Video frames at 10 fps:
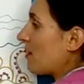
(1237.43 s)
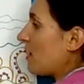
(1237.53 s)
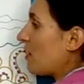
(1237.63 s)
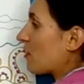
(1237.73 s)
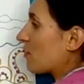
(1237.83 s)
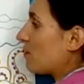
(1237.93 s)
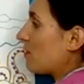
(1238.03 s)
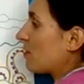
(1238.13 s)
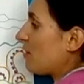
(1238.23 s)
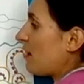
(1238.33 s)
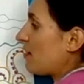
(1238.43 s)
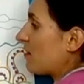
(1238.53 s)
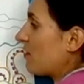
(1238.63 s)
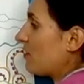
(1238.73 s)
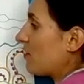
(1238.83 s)
the octopus
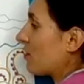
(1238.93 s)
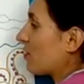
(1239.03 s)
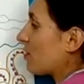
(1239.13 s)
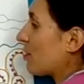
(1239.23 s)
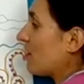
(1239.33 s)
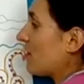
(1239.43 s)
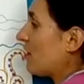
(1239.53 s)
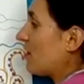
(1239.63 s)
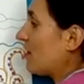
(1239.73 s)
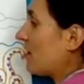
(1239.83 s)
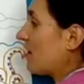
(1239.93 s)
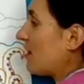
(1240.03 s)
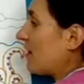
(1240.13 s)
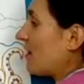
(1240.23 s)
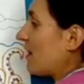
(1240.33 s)
tentacles
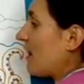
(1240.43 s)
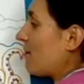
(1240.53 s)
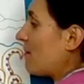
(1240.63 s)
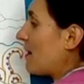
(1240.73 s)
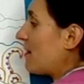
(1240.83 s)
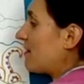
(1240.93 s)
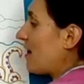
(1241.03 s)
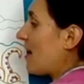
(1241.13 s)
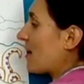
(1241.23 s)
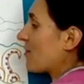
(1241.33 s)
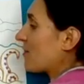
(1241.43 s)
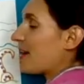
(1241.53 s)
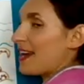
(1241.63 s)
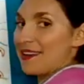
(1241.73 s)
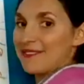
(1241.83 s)
in my dark
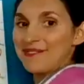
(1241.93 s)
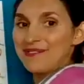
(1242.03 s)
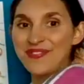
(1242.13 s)
green.